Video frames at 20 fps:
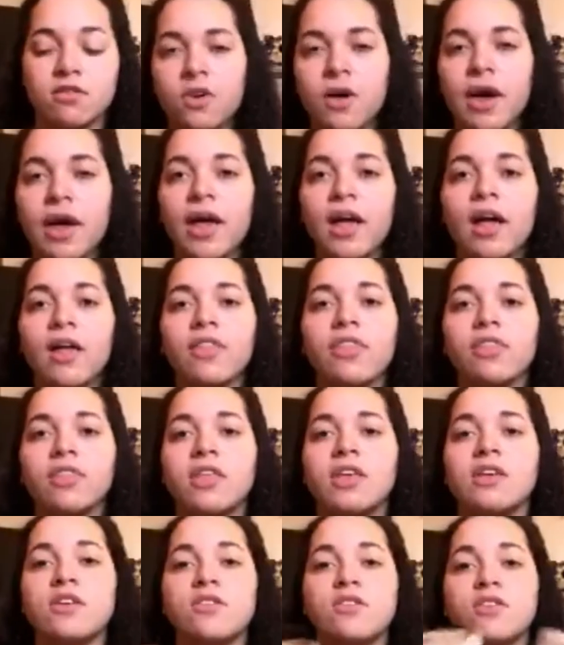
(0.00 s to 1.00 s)
So I got
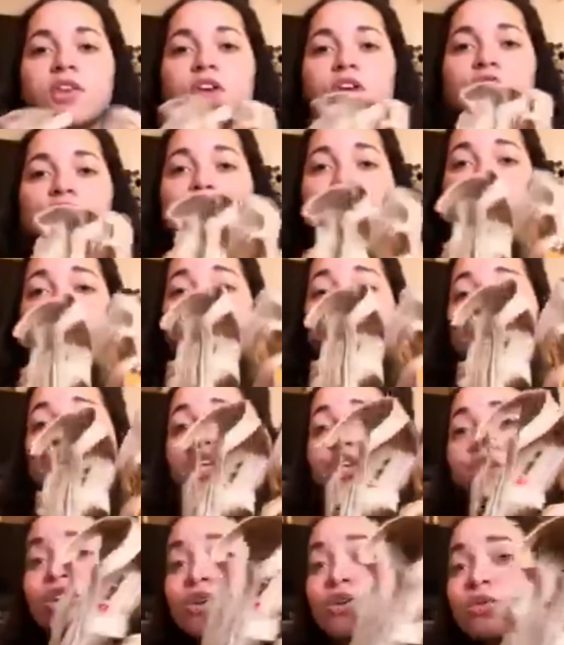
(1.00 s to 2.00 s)
these
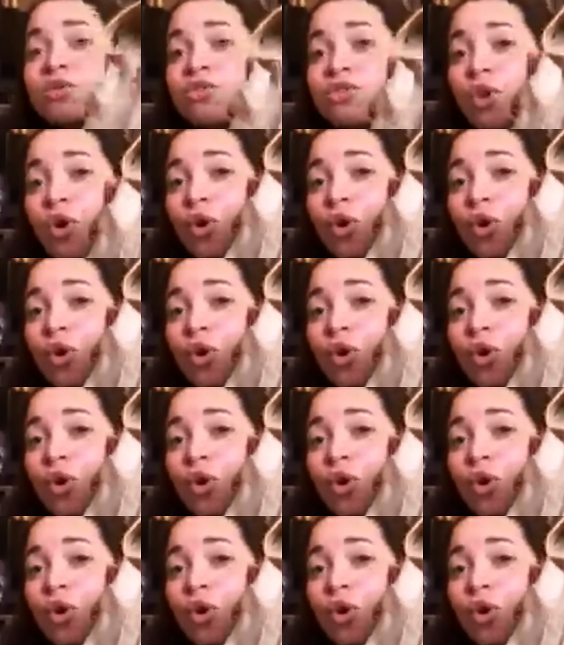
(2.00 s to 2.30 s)
cute